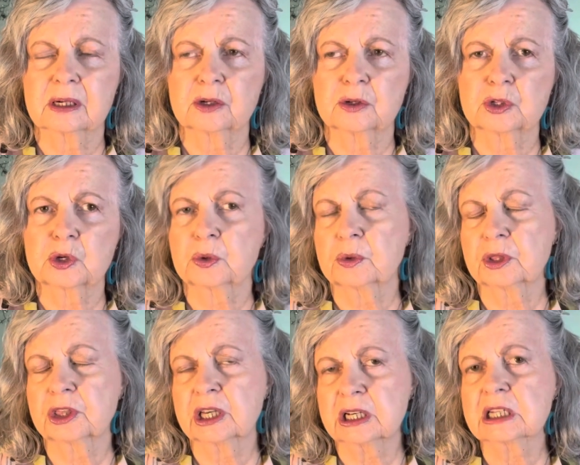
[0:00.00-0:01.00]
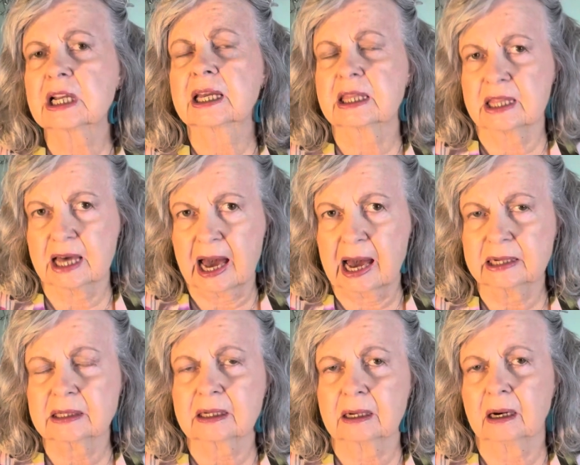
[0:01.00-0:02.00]
so things like
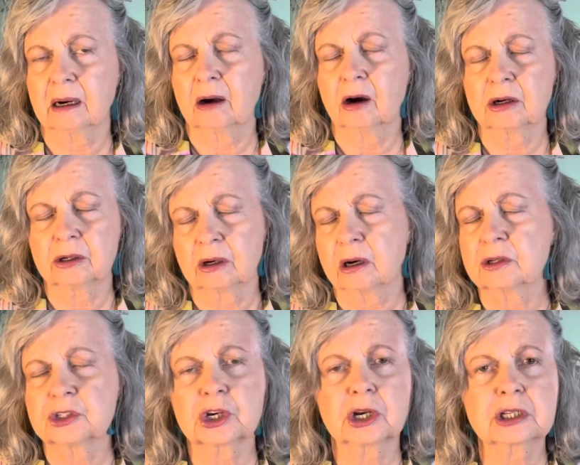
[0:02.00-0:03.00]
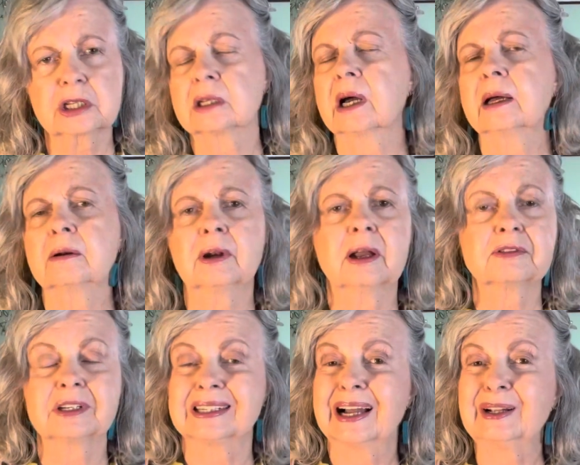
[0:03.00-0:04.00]
that are just, I don't have
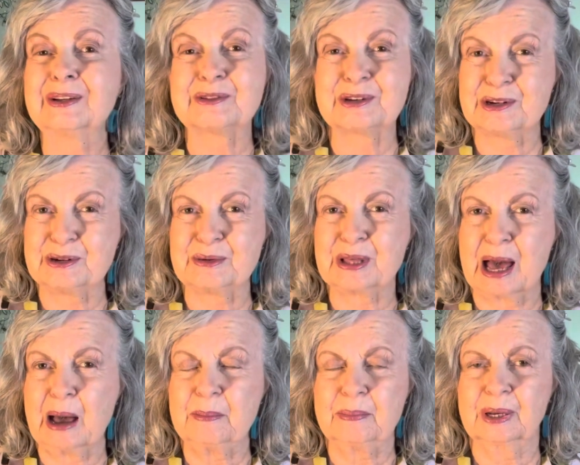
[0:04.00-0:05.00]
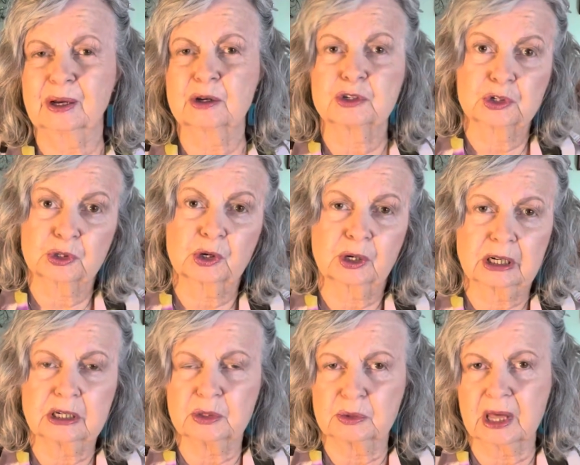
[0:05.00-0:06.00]
to tell you to do that because you're
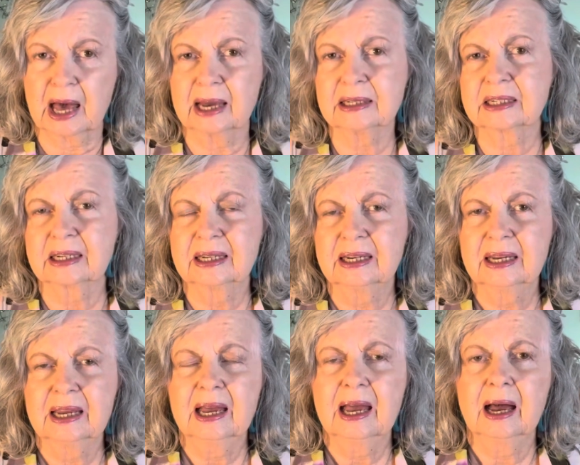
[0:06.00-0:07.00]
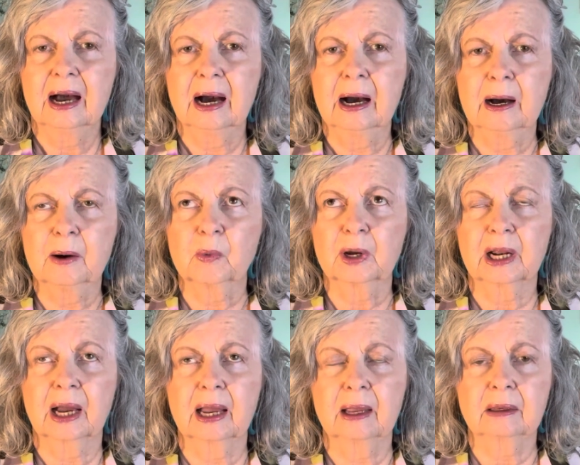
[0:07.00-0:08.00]
going to do that. What
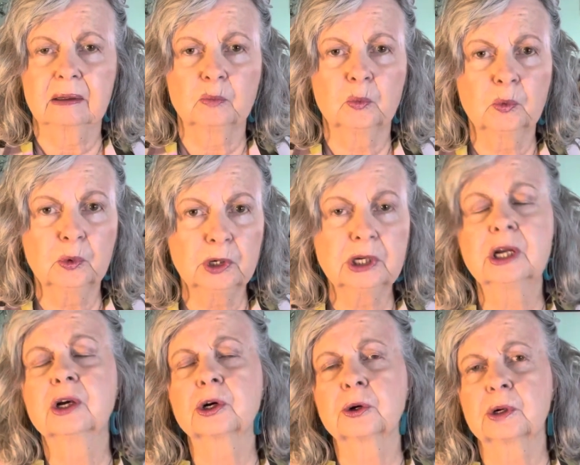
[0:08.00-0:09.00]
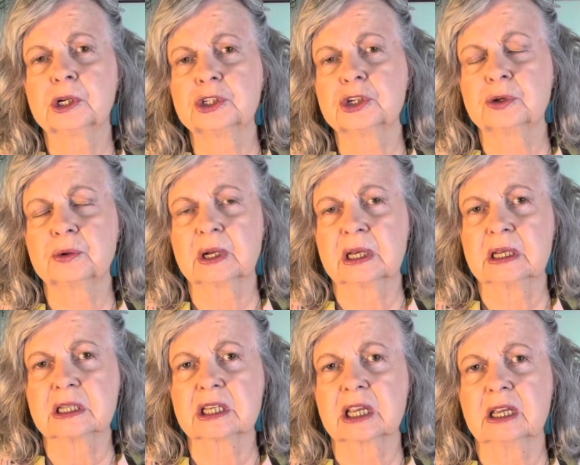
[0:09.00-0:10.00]
I would encourage you
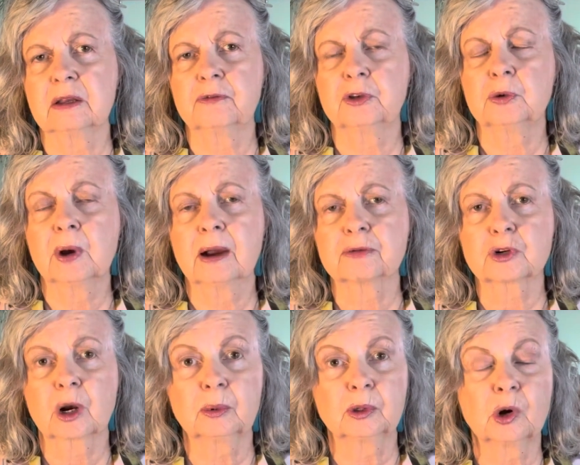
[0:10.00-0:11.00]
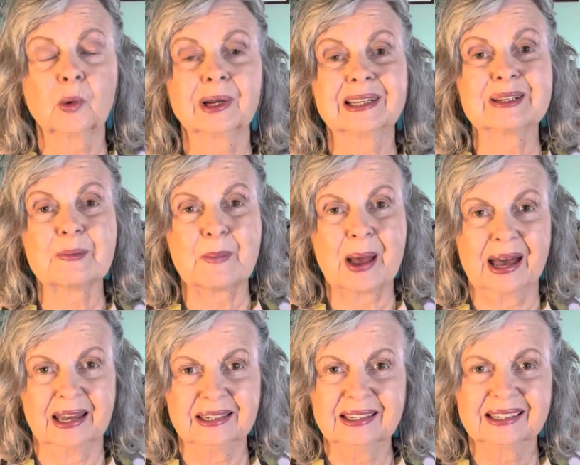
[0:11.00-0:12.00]
is, if you have trouble going to
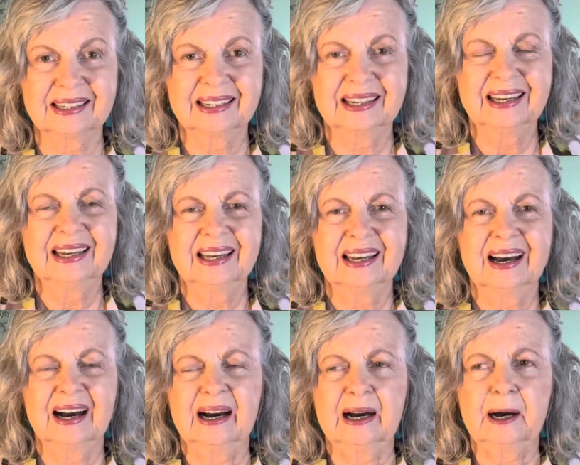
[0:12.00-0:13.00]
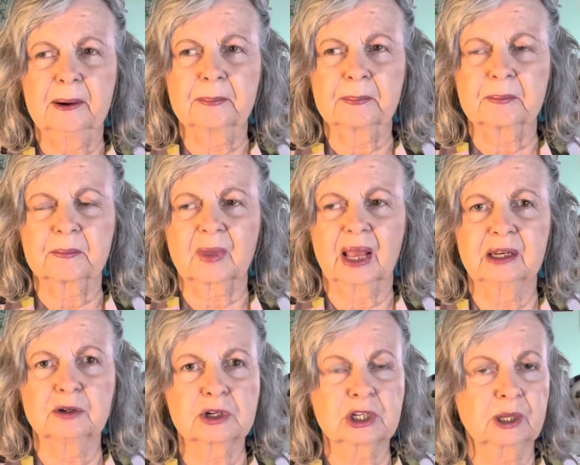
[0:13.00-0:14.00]
bed and
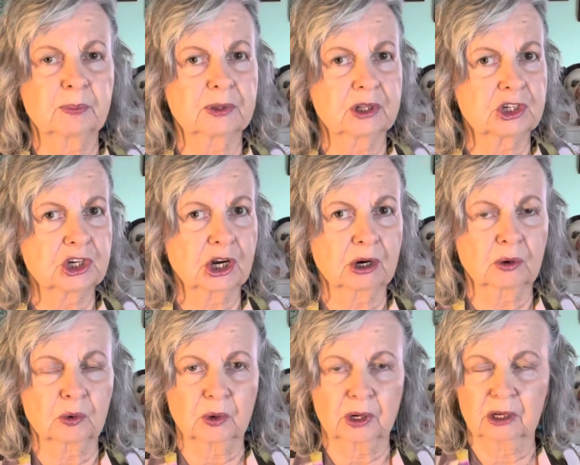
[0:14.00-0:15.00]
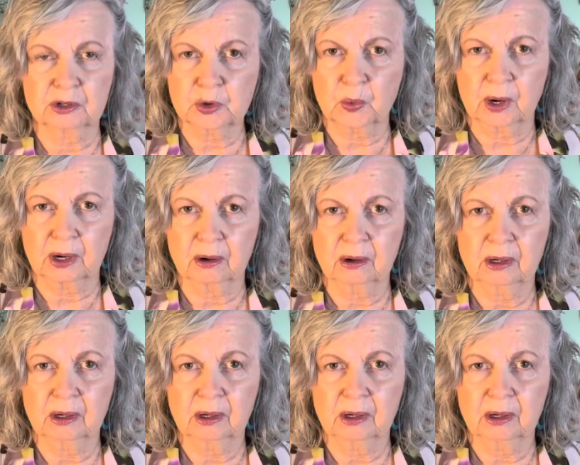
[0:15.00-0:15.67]
you sleep in the chair or elsewhere,